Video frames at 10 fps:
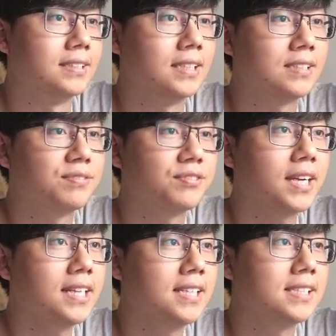It's freaking
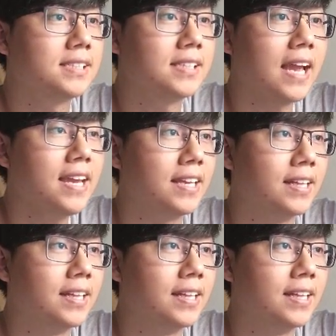insane.